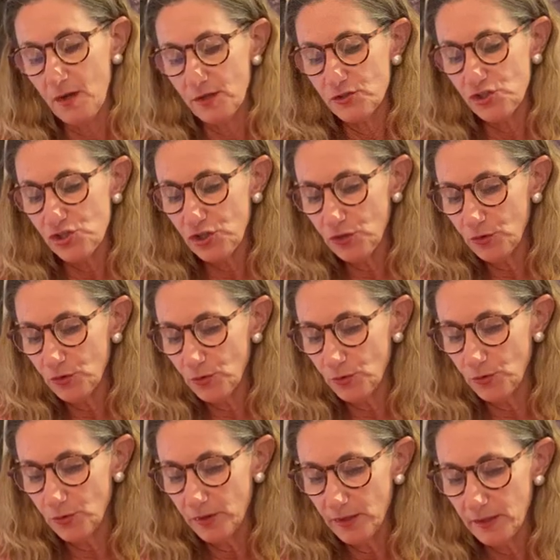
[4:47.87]

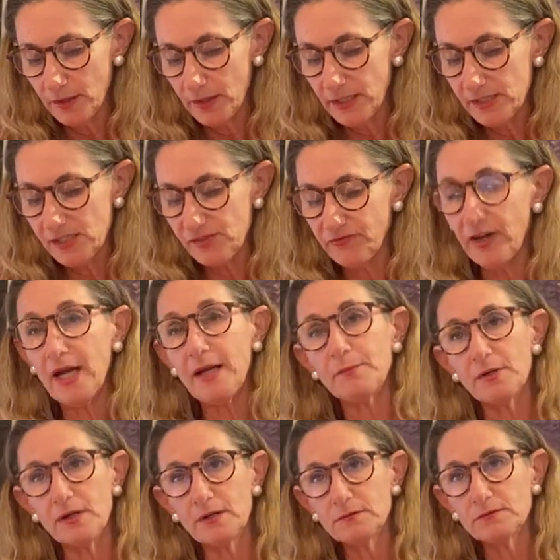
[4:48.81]
Two is
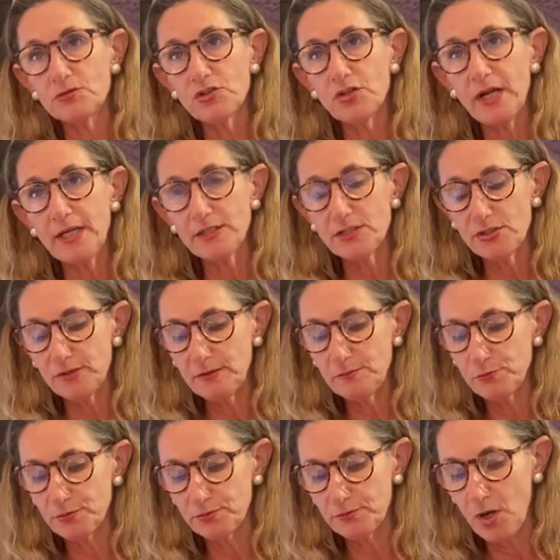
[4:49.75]
fiber, trying
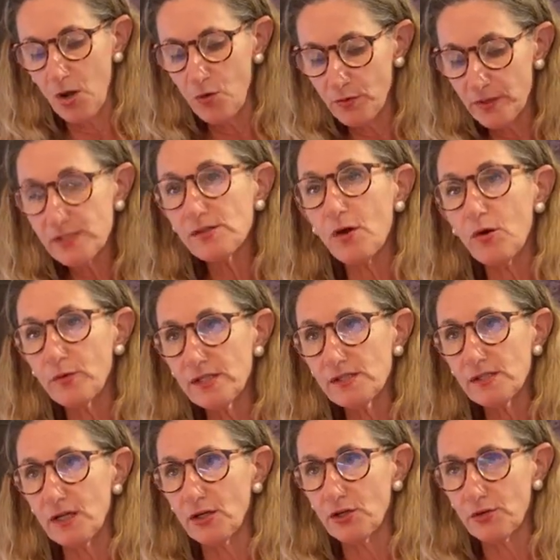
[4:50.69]
to always,
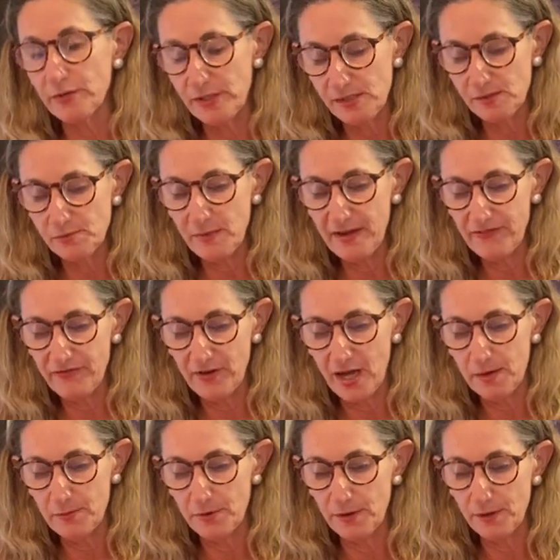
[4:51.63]
always increase my
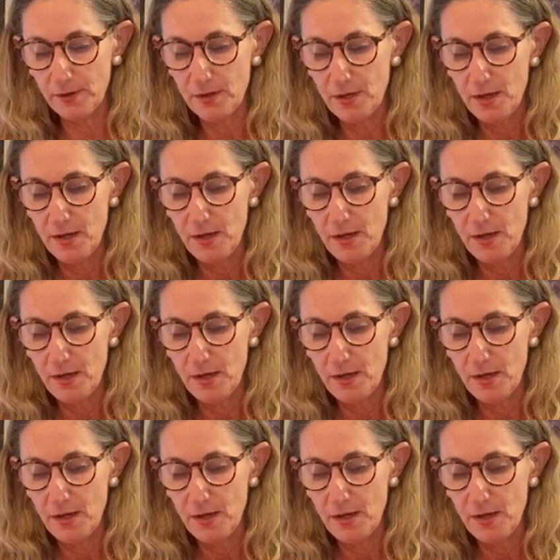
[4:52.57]
fiber.